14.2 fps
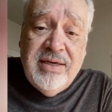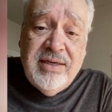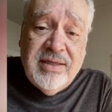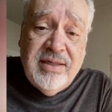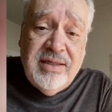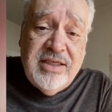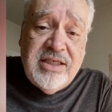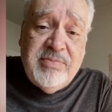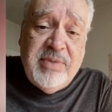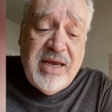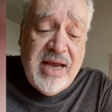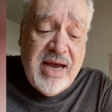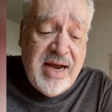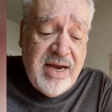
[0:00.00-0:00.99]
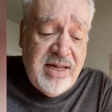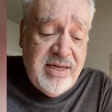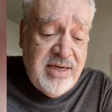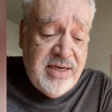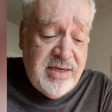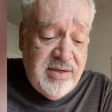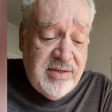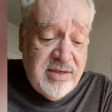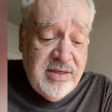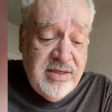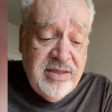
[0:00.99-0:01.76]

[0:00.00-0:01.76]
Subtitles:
the lispy Heil Hitler